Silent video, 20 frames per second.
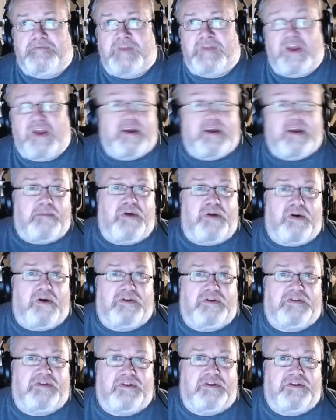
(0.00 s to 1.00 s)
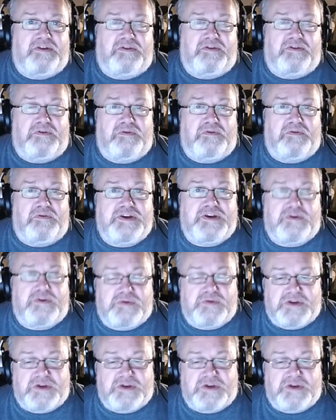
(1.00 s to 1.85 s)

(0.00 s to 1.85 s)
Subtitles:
taking part in videos.